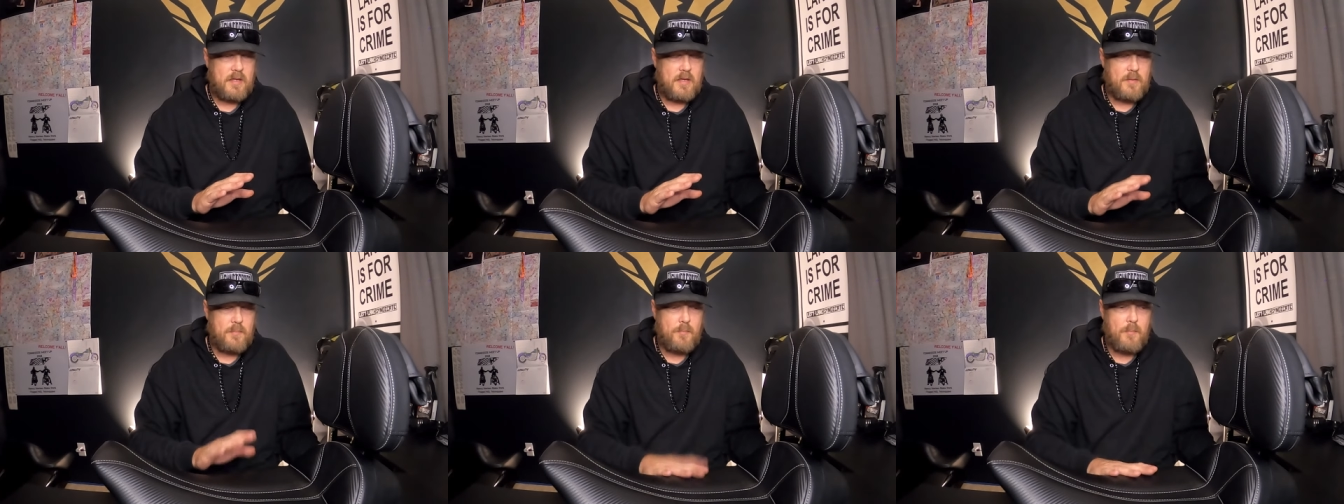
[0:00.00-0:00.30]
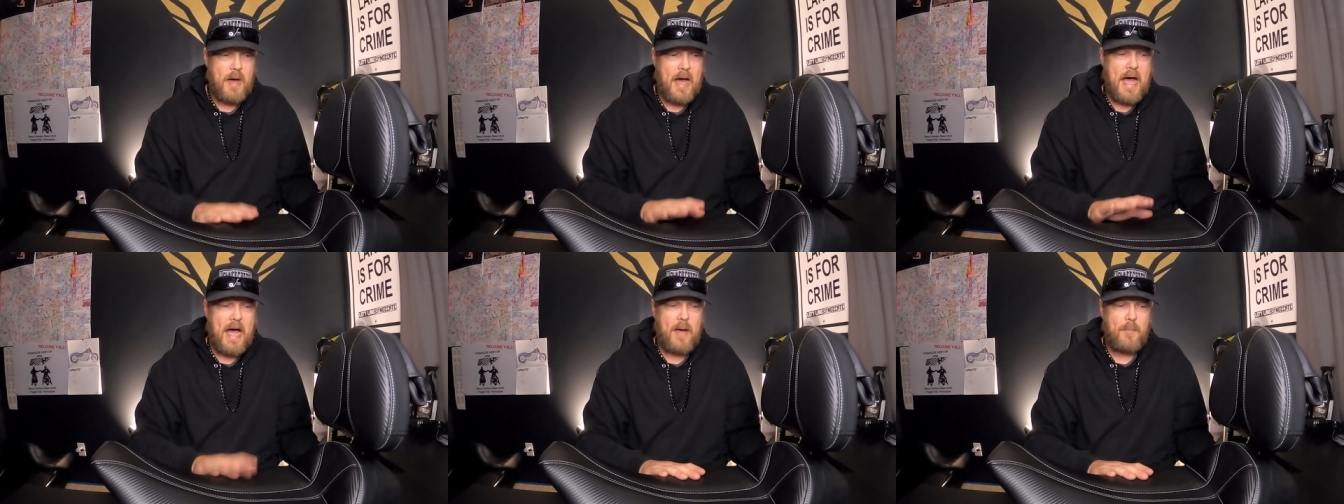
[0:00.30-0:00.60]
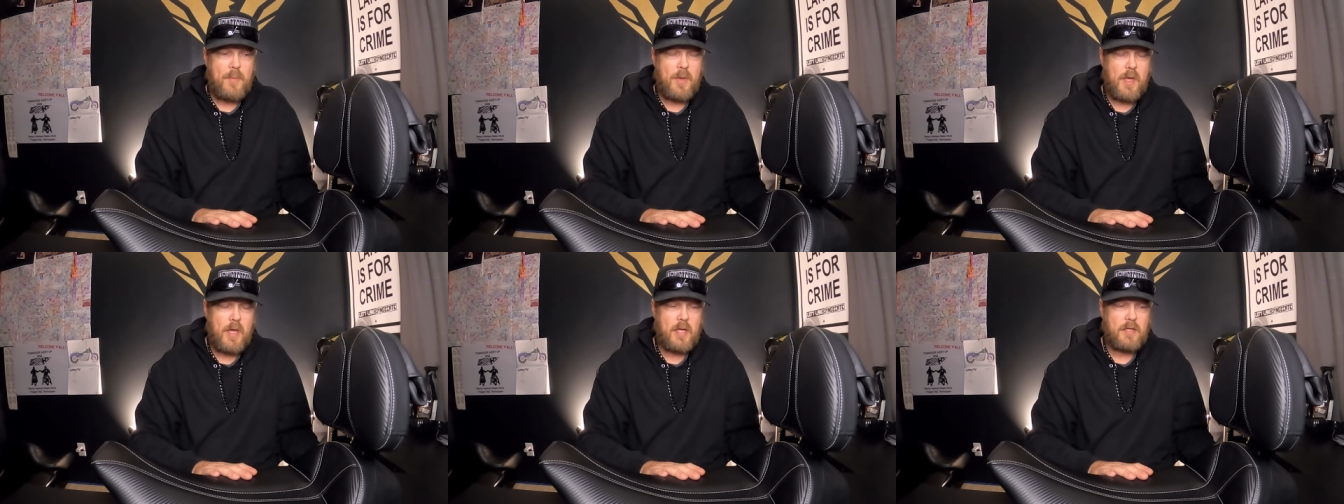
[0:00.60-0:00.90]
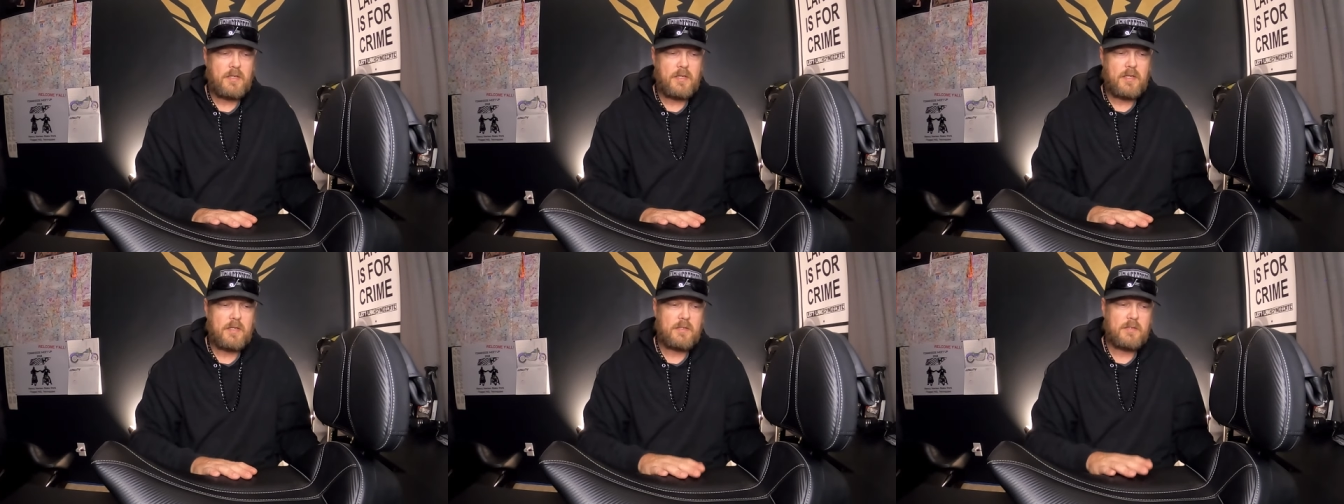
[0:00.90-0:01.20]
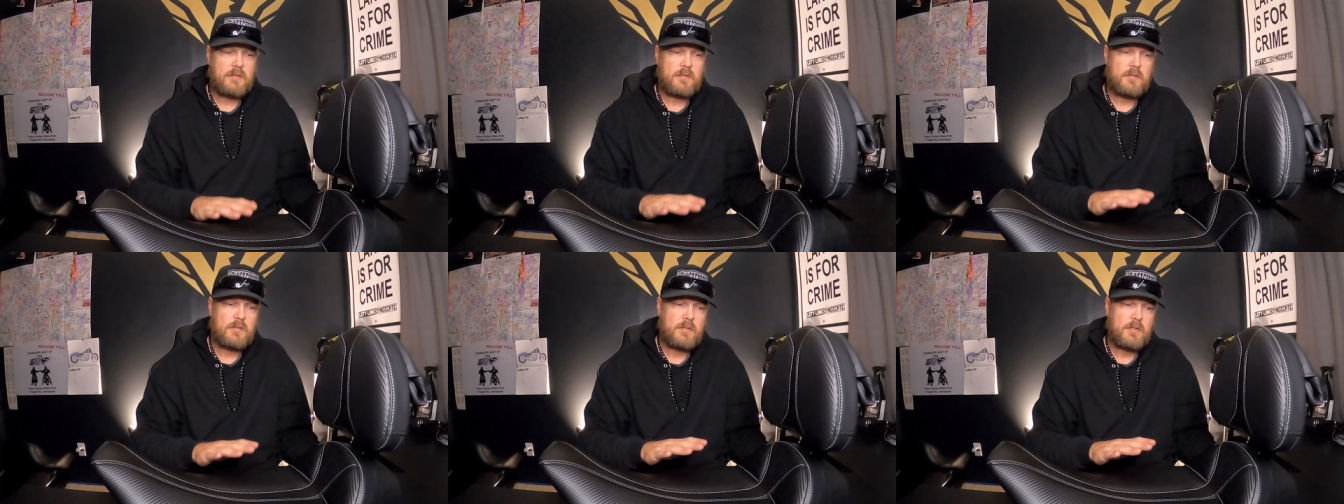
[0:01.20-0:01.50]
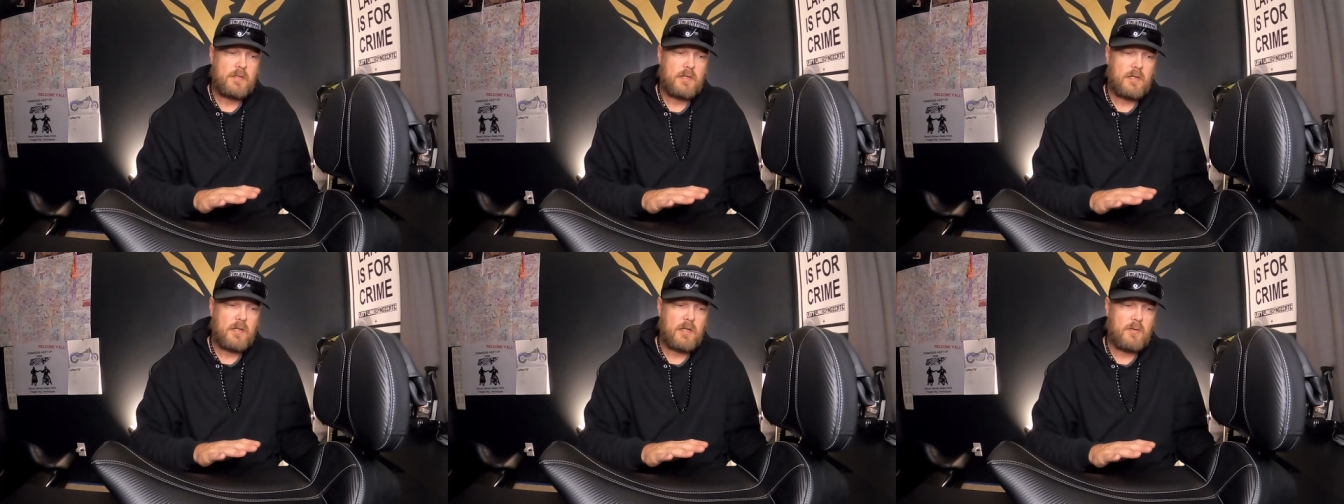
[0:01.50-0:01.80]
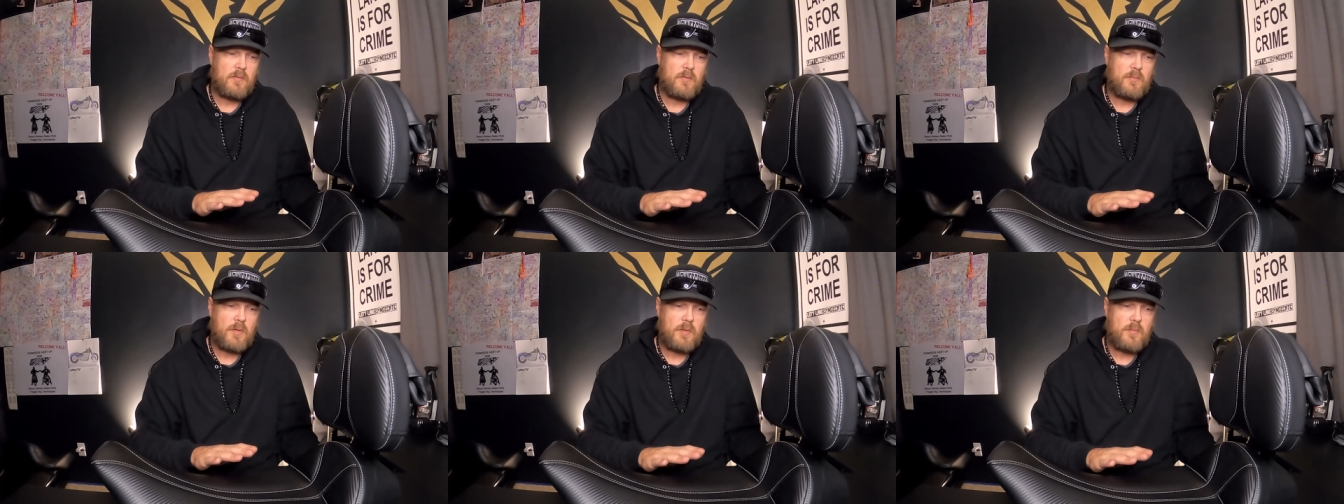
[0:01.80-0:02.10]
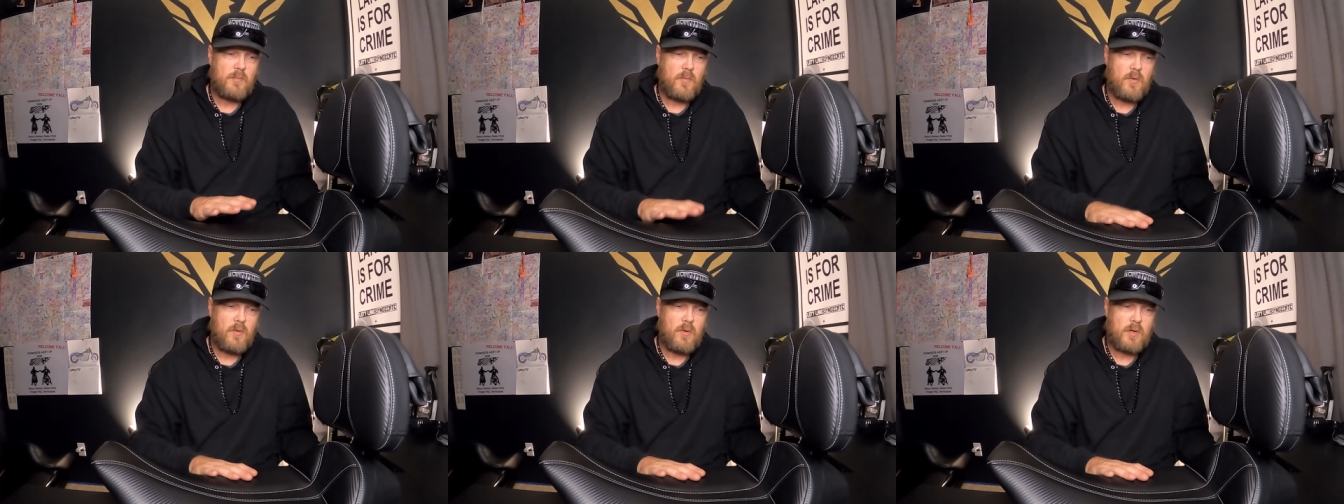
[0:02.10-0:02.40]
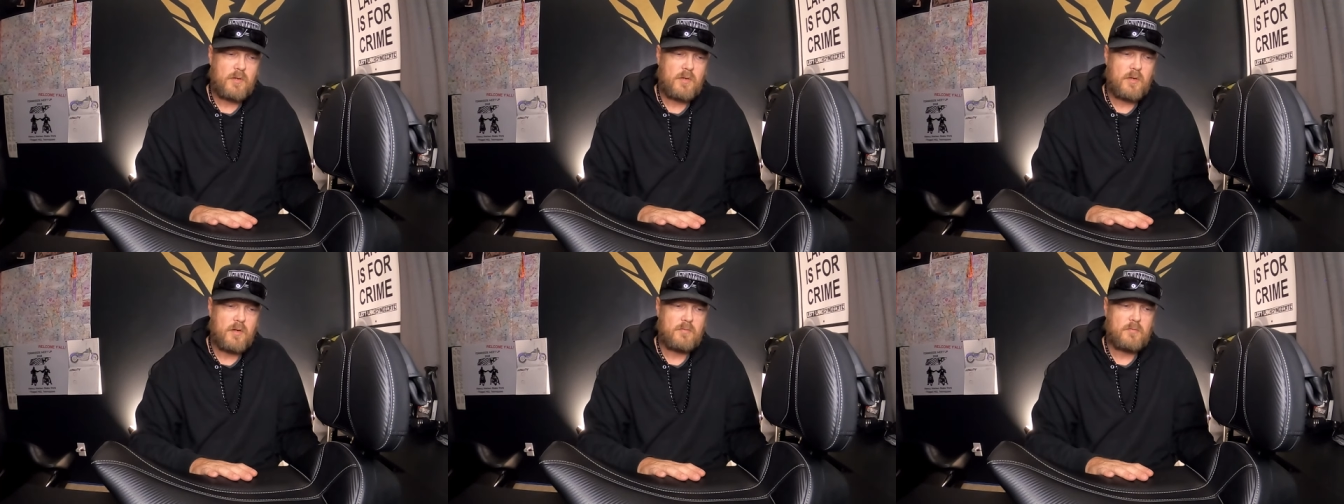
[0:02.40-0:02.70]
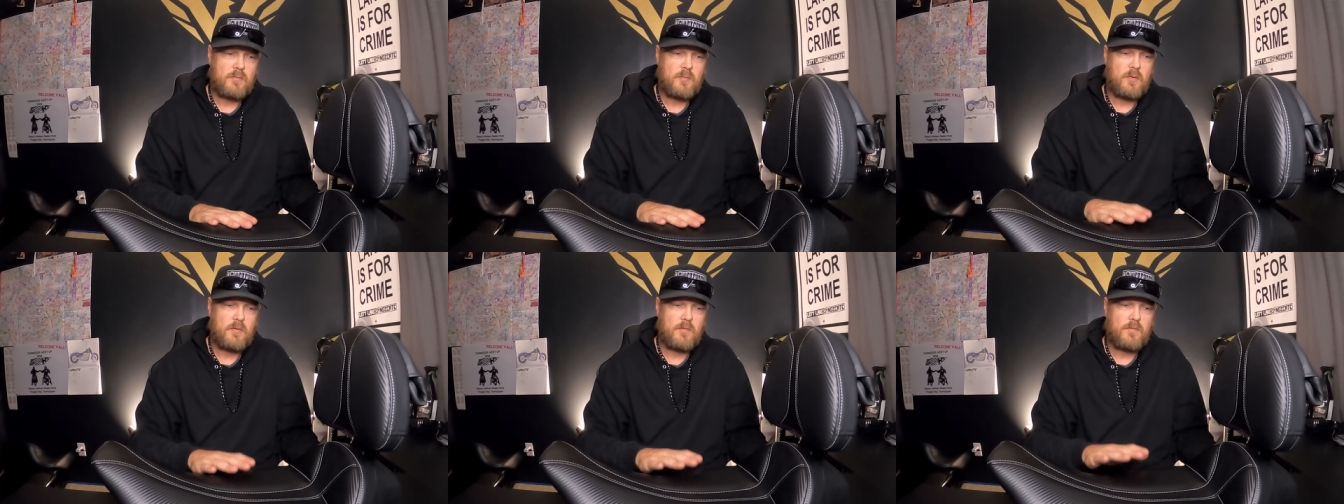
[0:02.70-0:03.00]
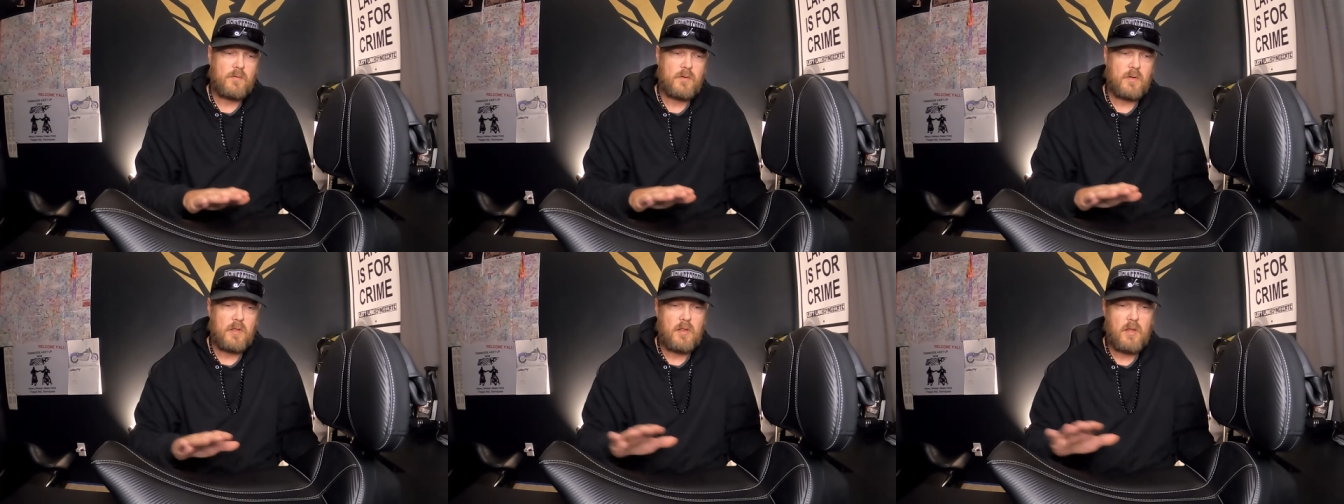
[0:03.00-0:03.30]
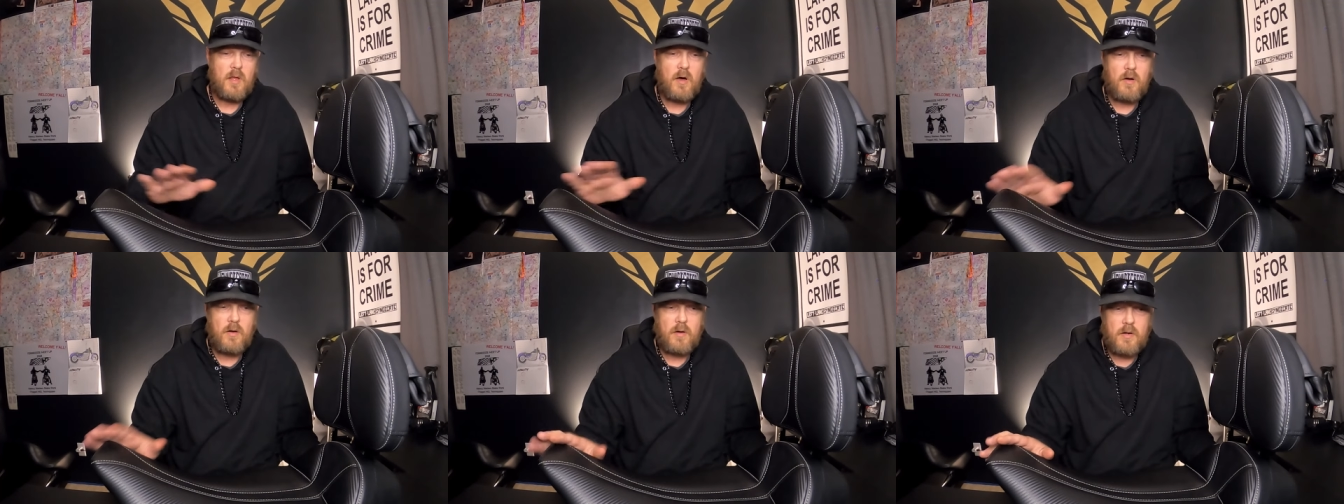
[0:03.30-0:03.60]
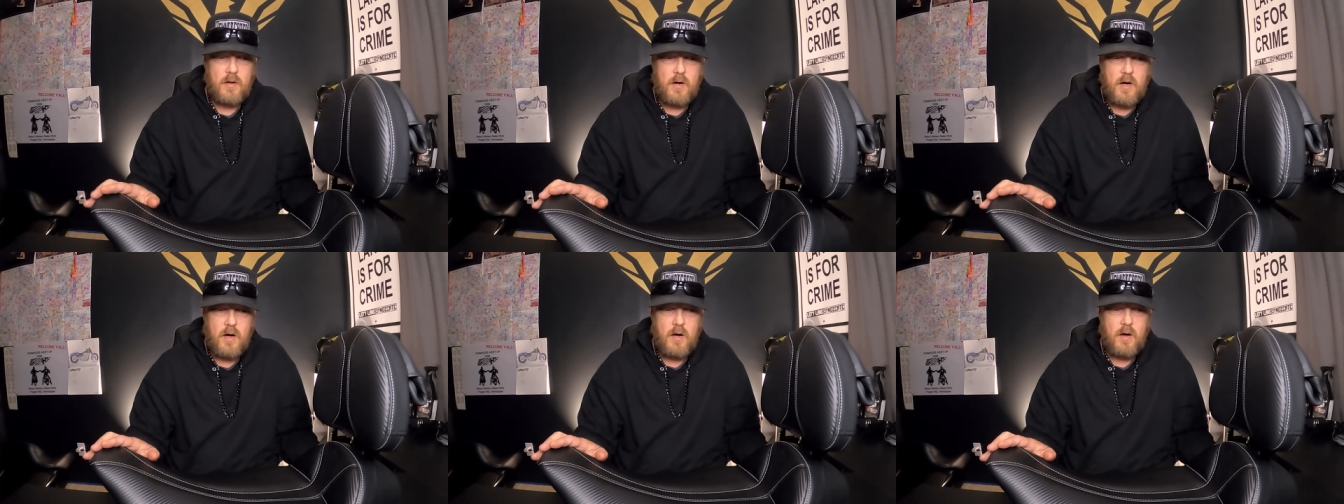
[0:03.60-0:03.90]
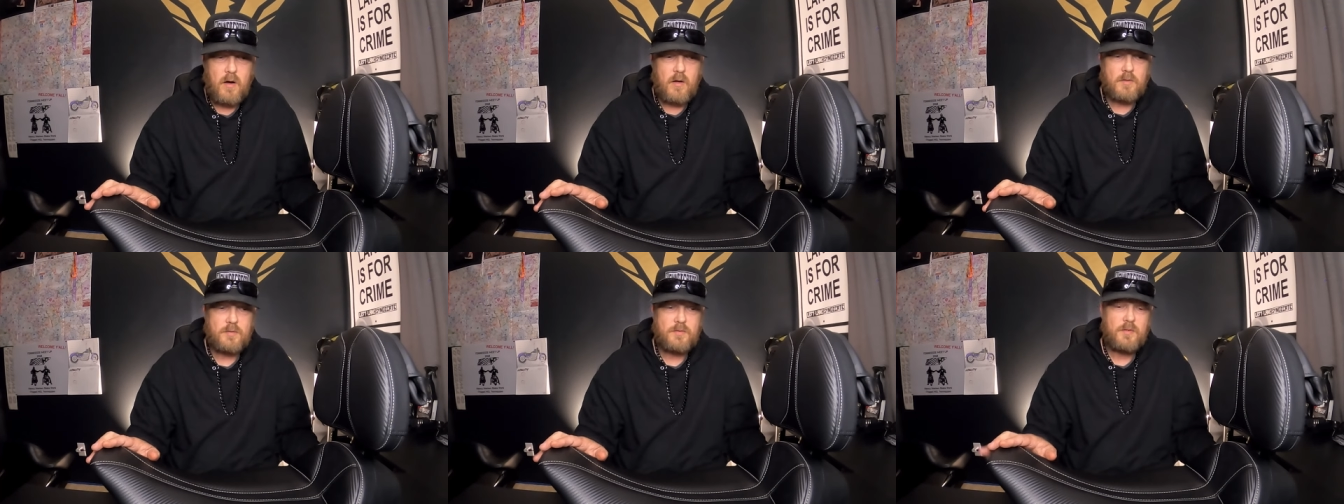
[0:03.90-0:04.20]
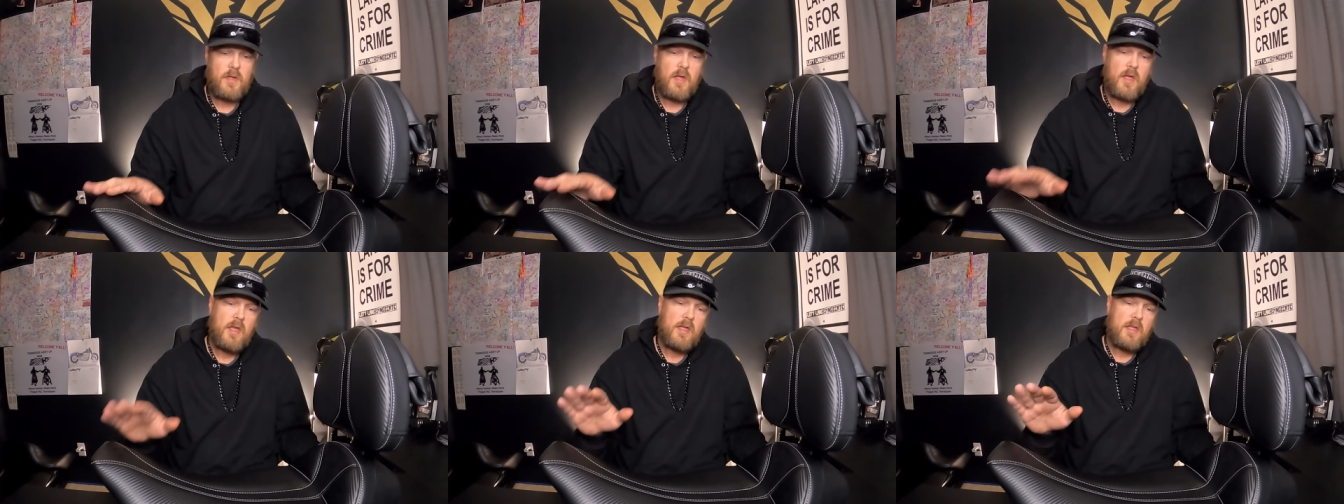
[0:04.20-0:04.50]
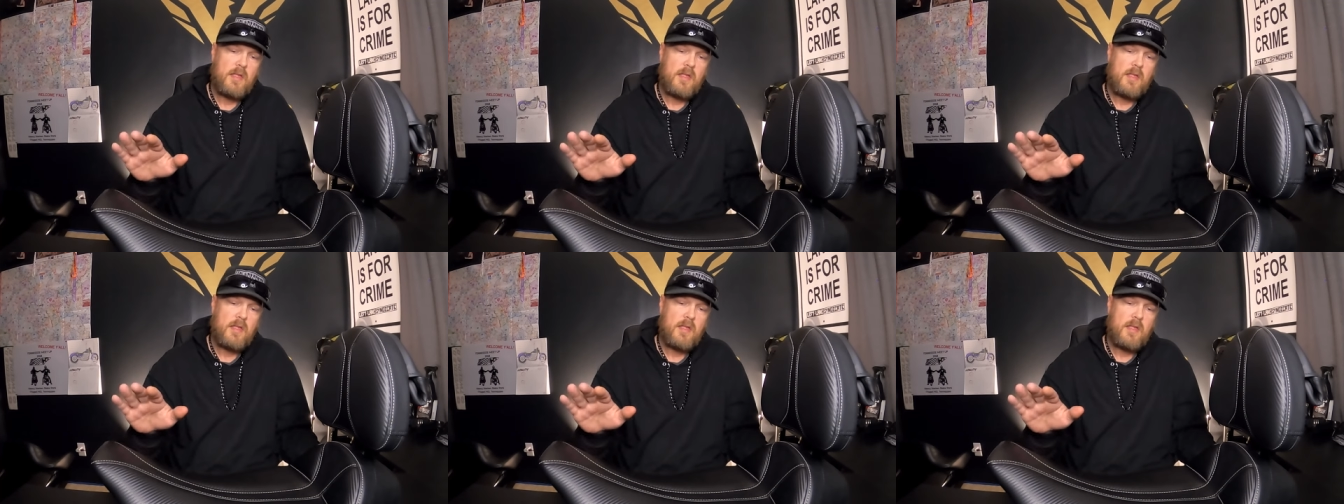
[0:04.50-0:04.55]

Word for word: In my opinion, it would be more comfortable for the longer hauls.